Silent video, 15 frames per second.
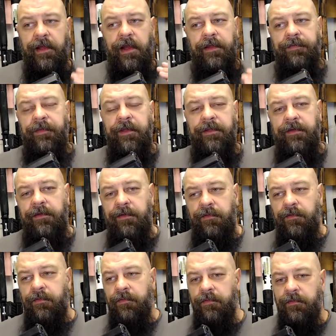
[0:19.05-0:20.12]
I think that
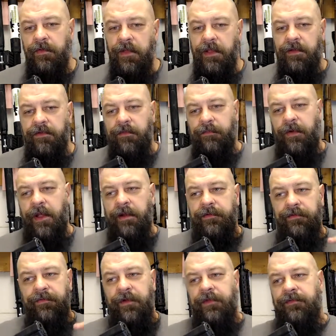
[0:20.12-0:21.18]
you need to
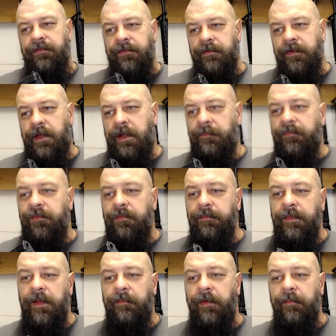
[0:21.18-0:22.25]
practice as an absolute
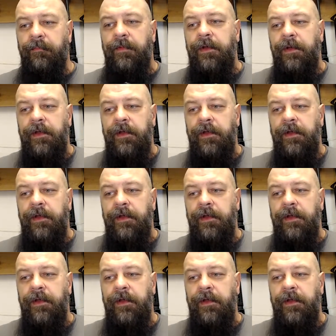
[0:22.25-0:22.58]
minimum.